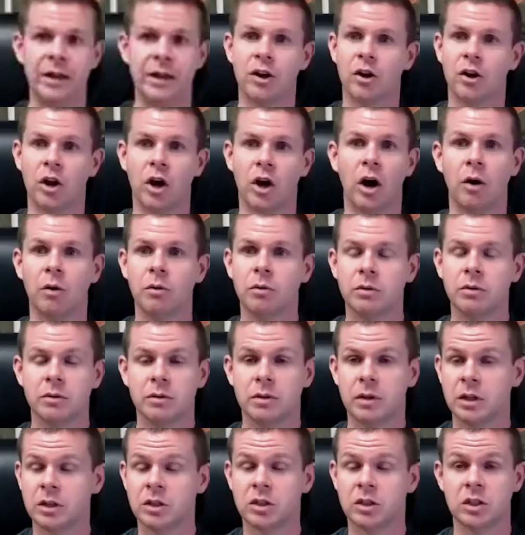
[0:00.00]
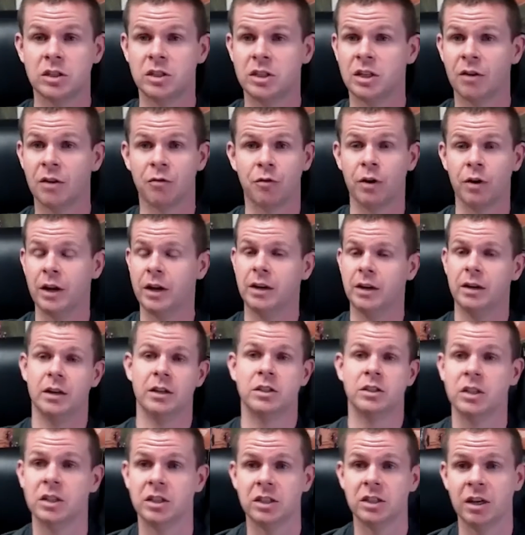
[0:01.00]
don't know. It's a different
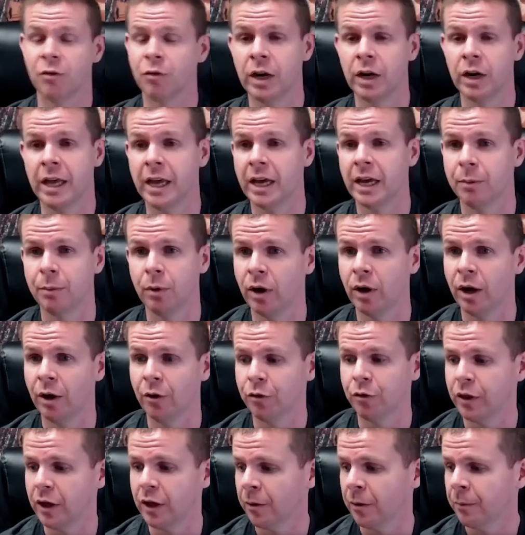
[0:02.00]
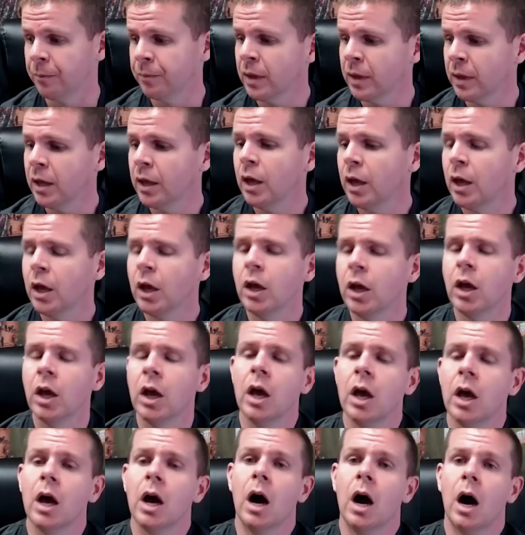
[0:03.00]
it's a different animal out there.
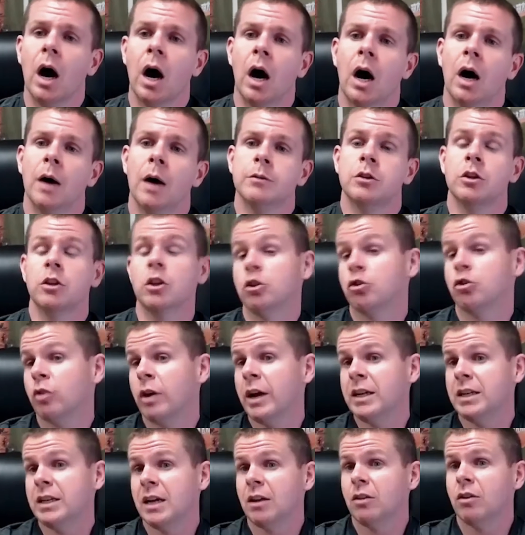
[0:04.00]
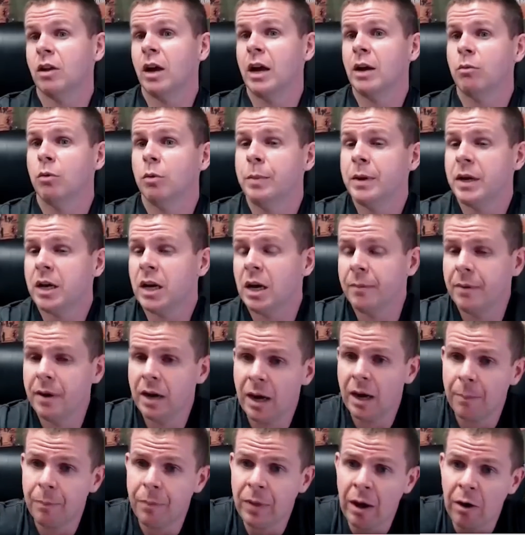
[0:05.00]
Uh, so the trade deadline will be coming
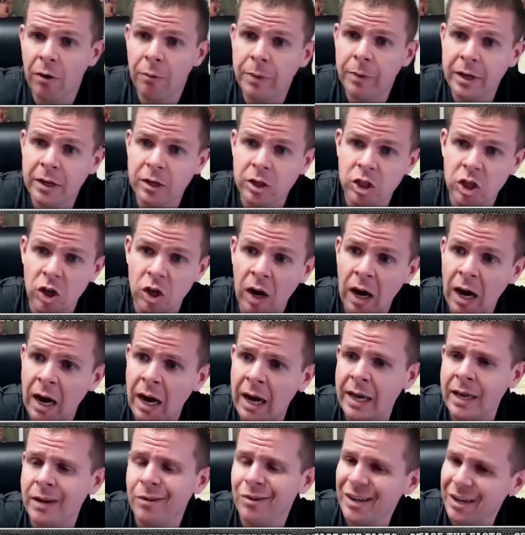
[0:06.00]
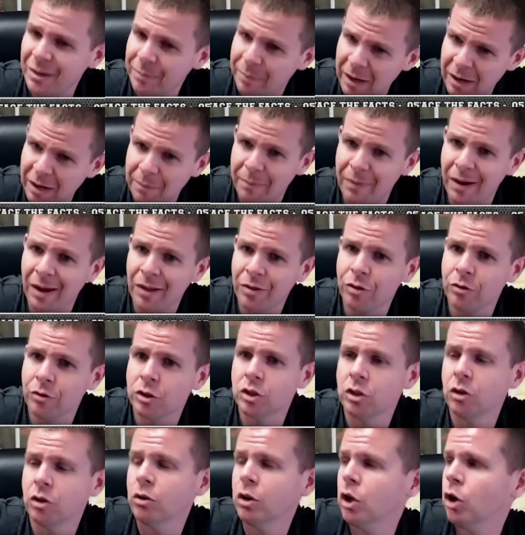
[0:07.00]
up. That'll be in July. We've got about a month or
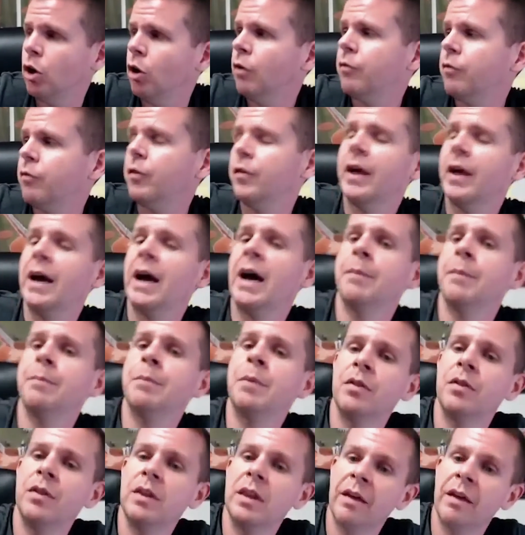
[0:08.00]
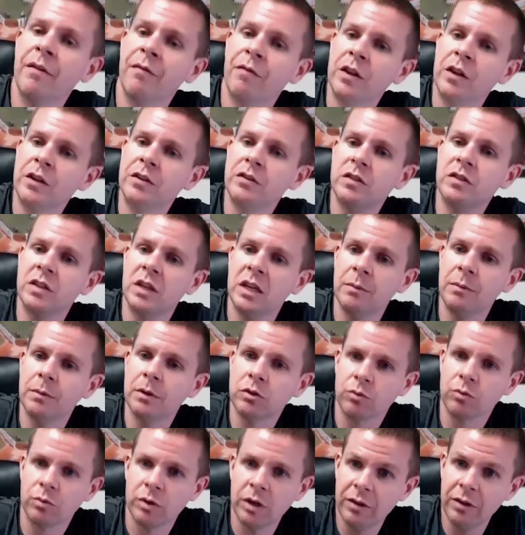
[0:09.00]
so to go for that. But if this team
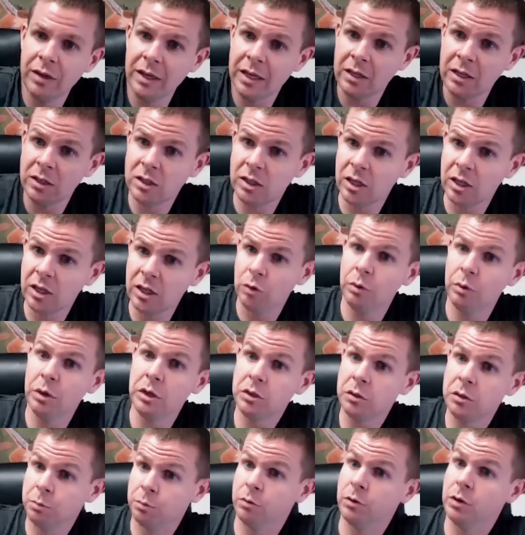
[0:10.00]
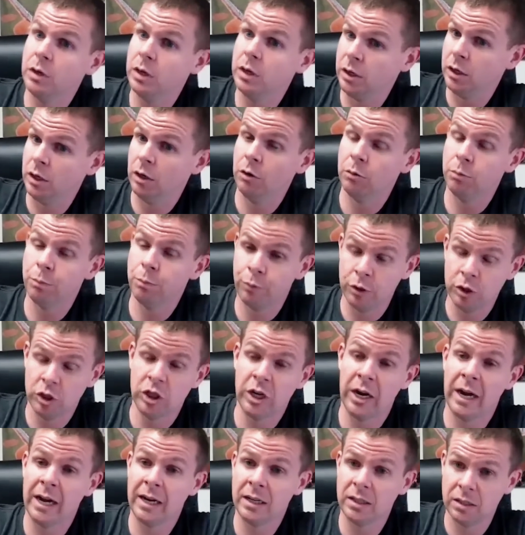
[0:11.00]
is really continuing to you know
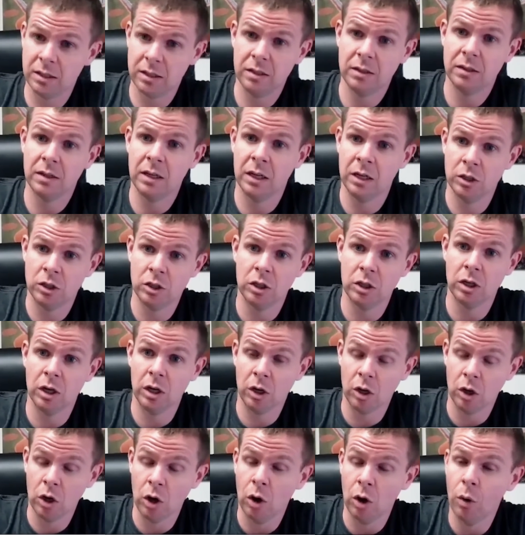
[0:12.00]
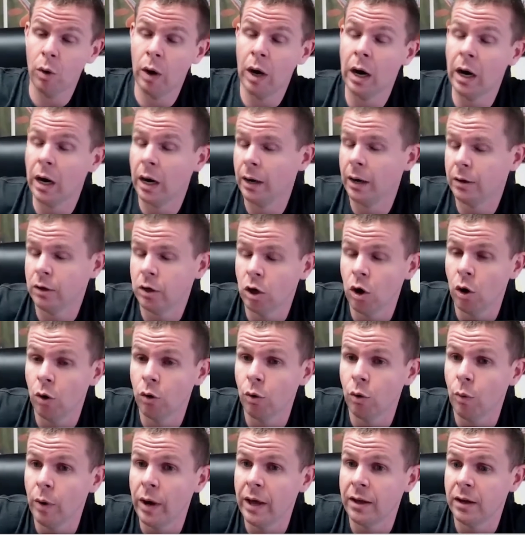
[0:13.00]
project and to go uh, go
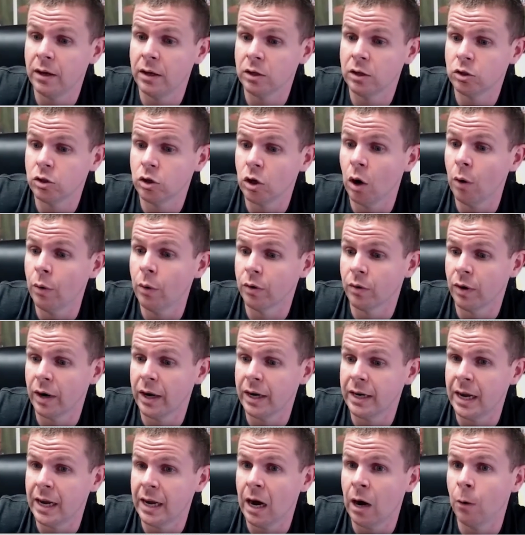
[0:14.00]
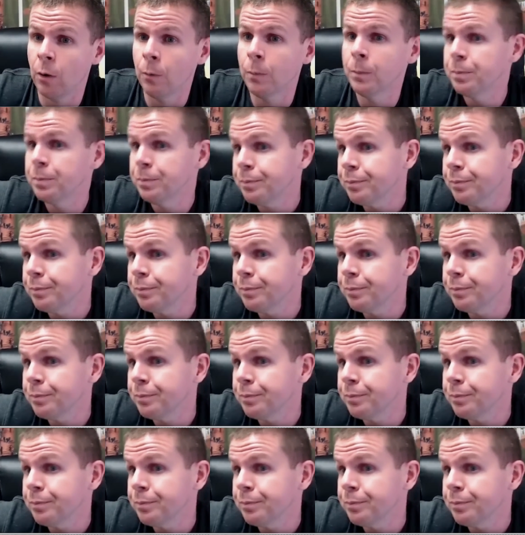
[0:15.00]
the way that it's going right now,